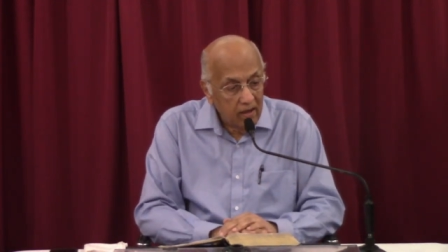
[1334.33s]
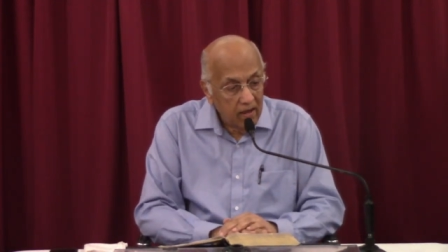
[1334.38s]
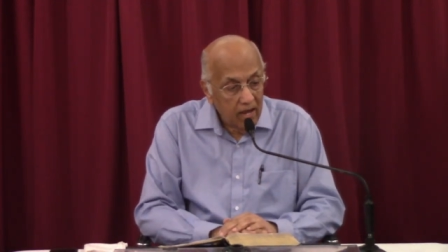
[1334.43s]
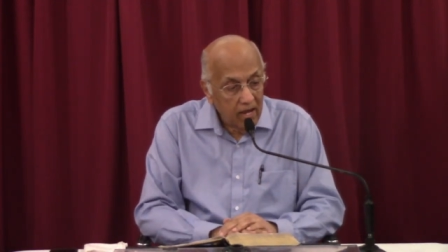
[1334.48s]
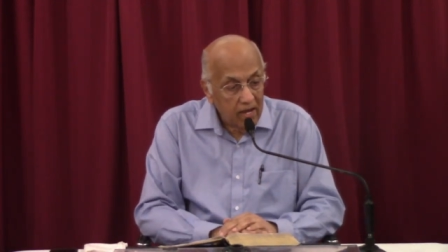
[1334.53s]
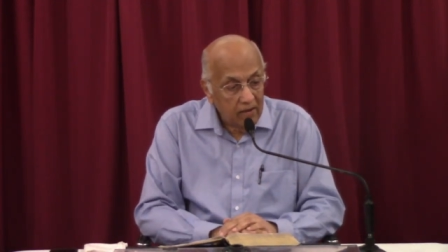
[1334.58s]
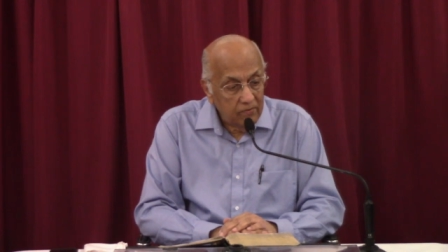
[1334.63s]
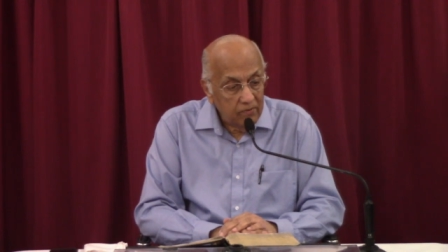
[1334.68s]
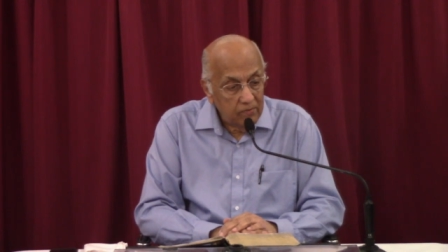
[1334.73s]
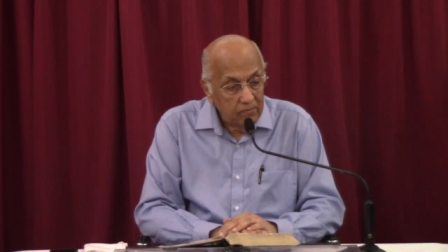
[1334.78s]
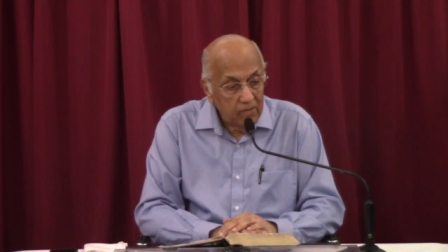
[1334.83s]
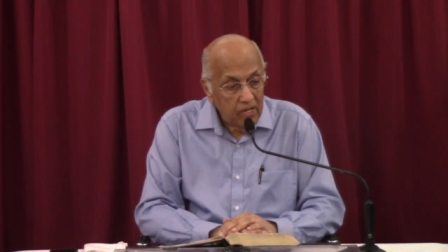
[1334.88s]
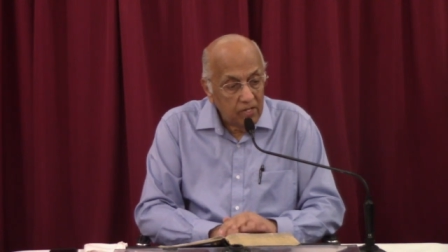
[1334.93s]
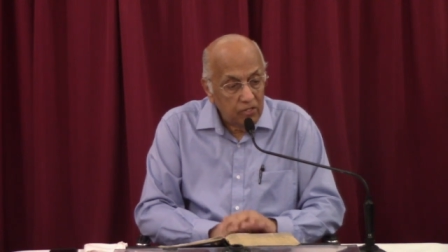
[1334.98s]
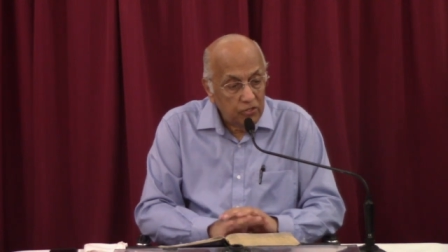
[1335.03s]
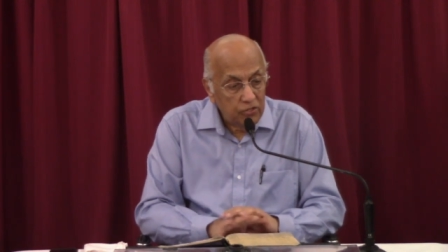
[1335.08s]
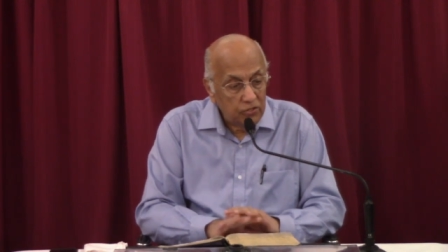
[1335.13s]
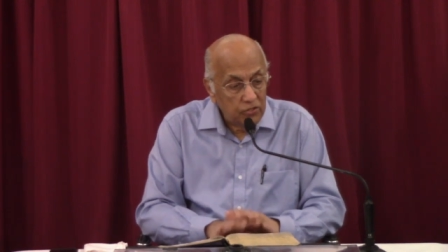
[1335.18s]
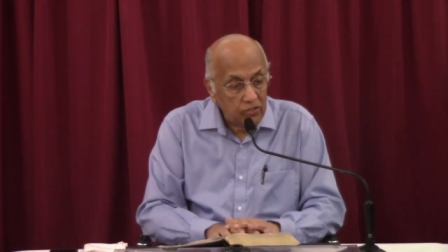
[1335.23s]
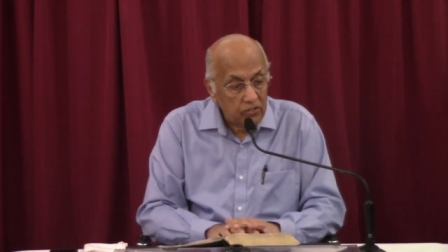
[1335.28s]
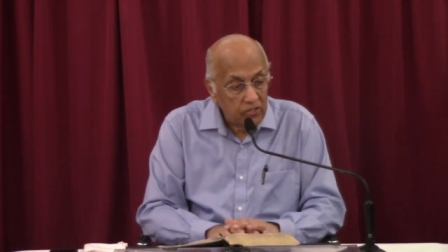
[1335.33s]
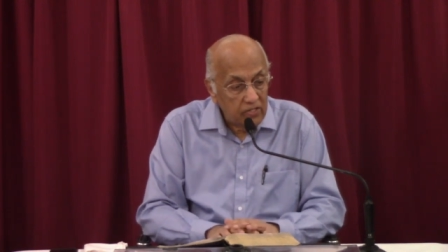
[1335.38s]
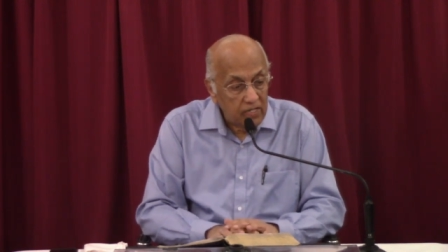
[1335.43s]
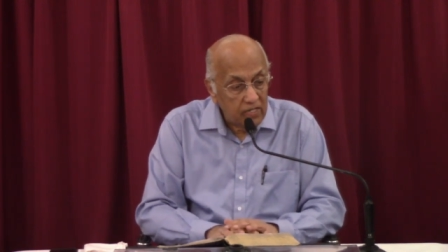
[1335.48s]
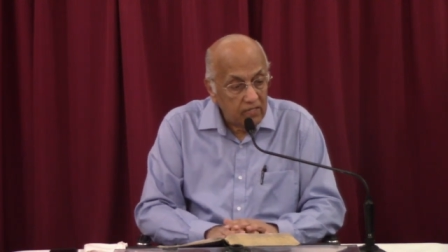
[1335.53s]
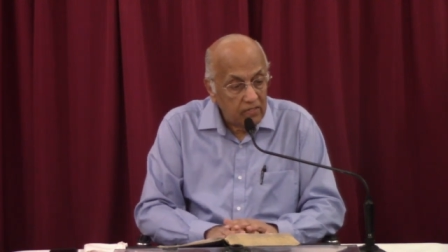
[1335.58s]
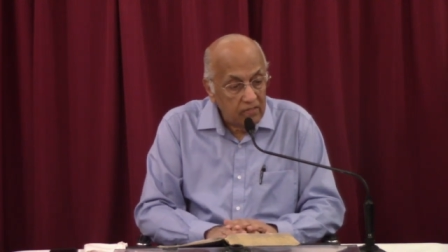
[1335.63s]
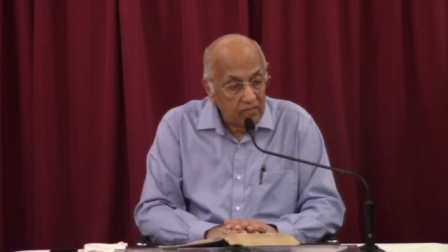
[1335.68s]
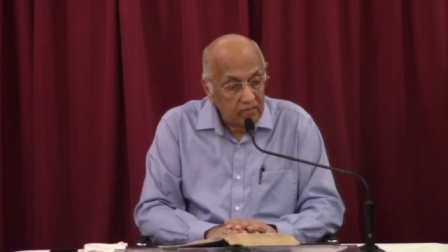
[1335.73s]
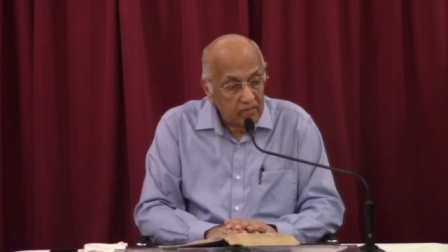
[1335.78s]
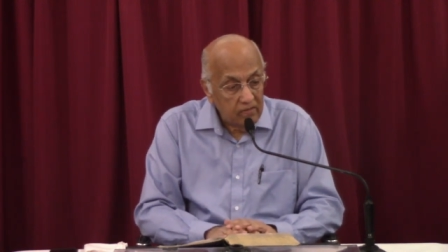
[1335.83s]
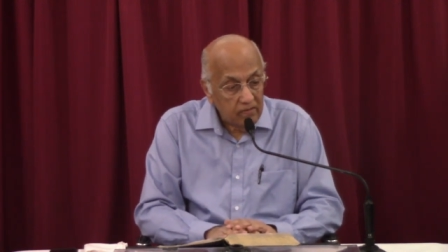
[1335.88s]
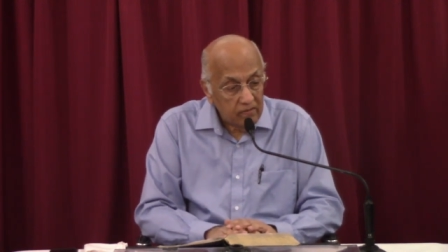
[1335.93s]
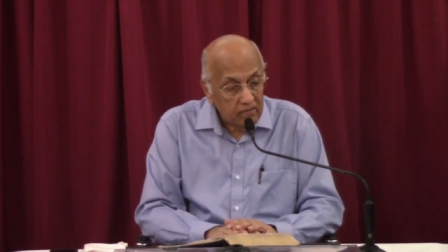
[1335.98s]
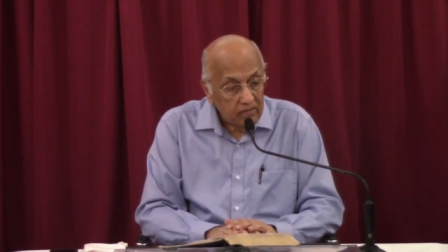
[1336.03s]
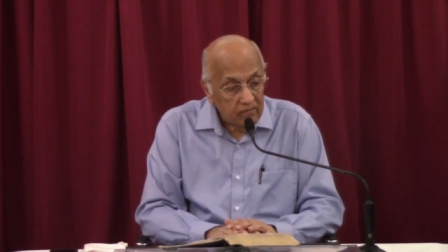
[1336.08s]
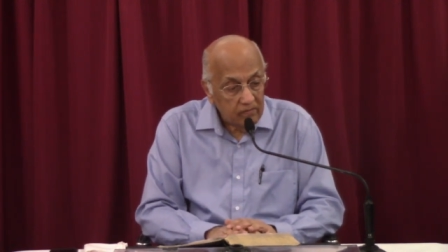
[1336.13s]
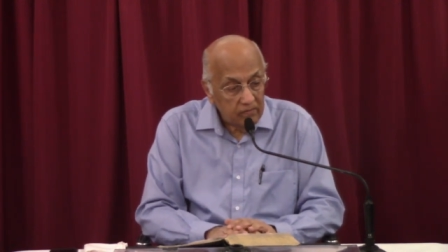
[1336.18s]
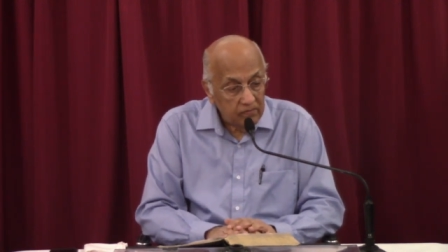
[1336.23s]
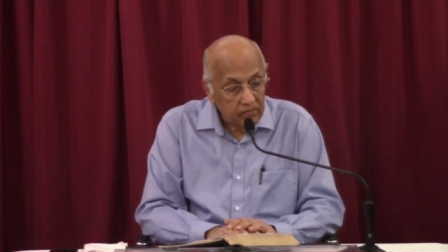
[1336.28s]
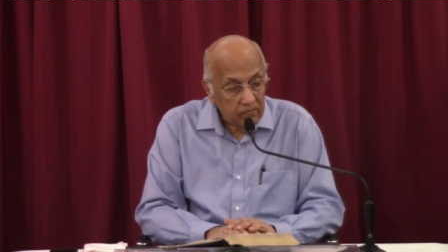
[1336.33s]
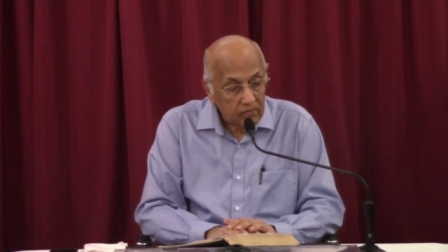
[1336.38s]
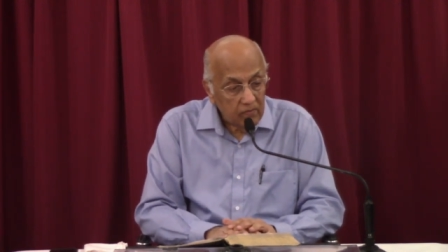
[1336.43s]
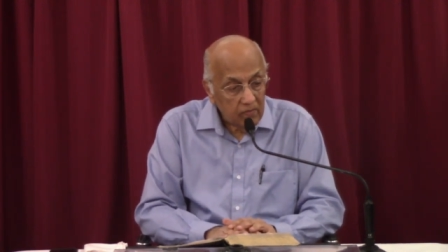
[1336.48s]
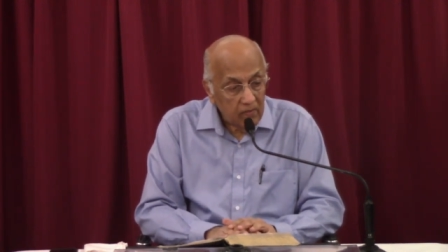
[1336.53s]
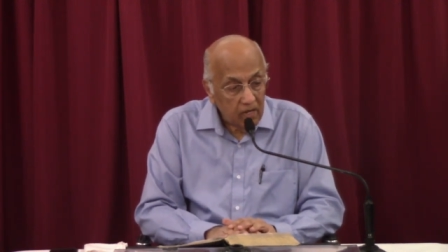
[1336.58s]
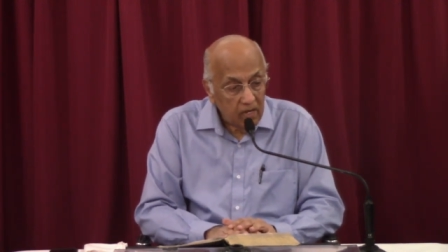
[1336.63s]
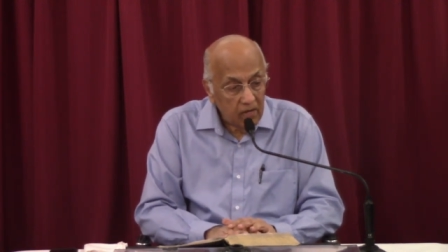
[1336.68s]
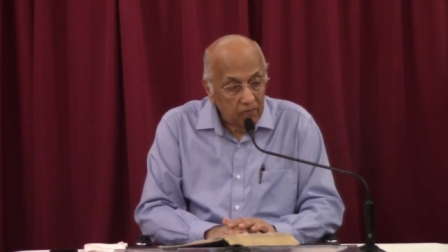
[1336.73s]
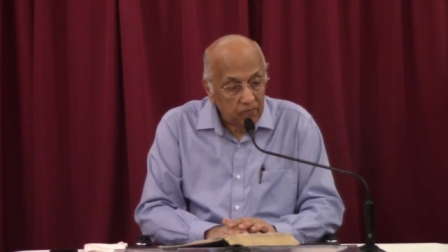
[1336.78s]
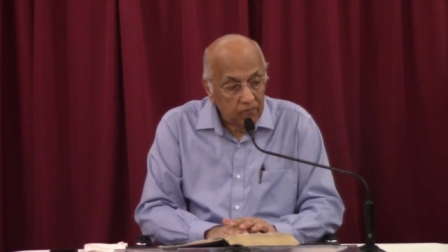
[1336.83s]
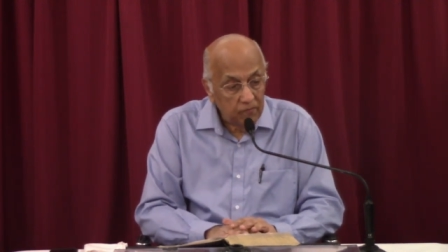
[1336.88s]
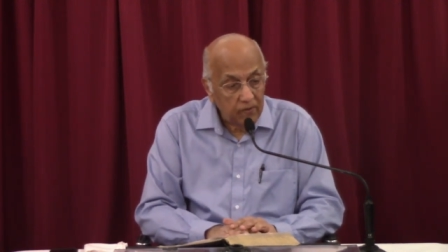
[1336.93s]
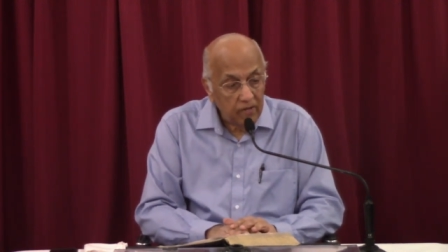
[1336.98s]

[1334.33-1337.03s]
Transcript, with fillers: I have to make sure that I'm